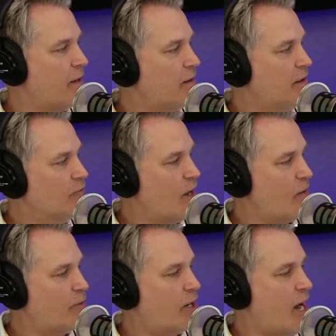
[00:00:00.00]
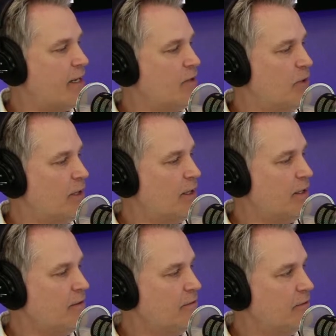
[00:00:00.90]
Yeah. Rapper Cardi
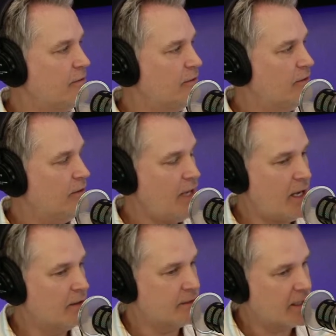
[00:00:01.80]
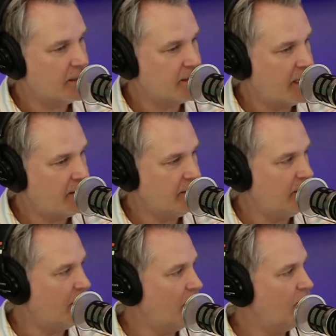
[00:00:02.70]
B. Yeah, it's like it's not, you
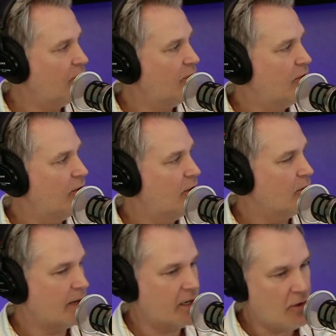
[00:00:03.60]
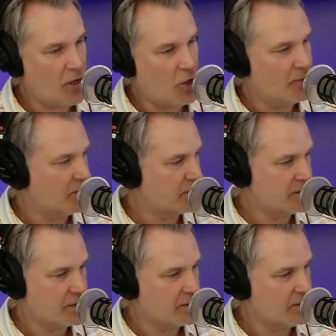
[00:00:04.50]
know. Or when I go home, there's
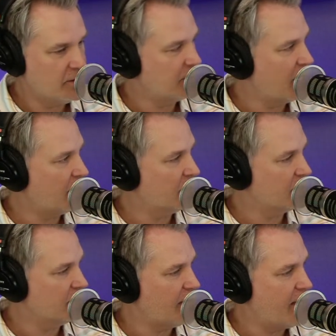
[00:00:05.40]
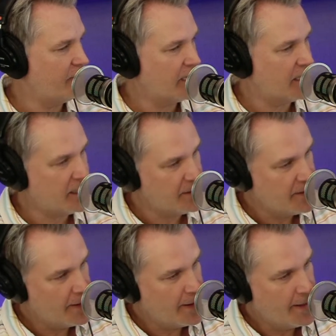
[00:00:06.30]
certain news anchors that'll have like a,
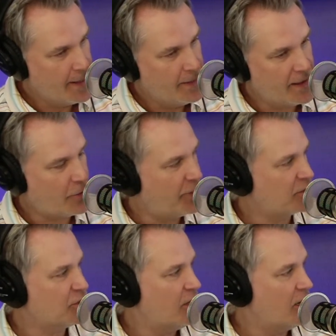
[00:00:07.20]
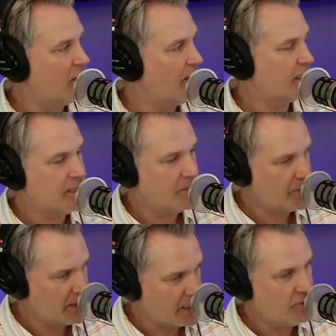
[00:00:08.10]
not a thick Chicago accent,
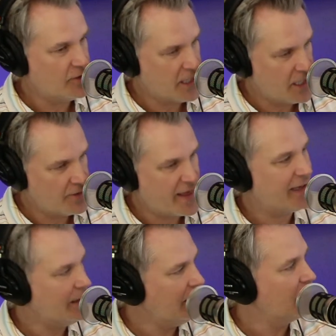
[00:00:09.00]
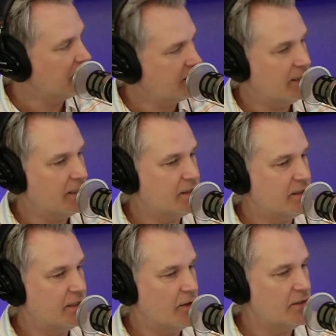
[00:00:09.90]
but like you can hear that lilt and it's,
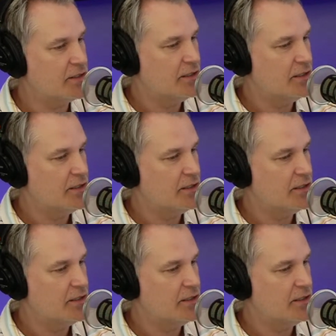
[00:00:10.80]
you know, it's.